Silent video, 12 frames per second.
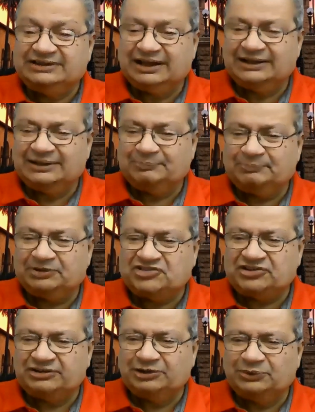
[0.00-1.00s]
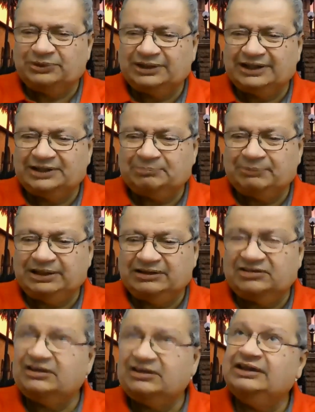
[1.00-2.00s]
young person looking at me
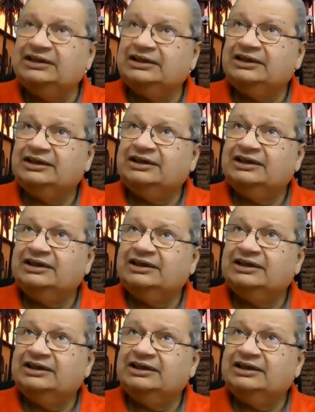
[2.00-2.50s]
and saying,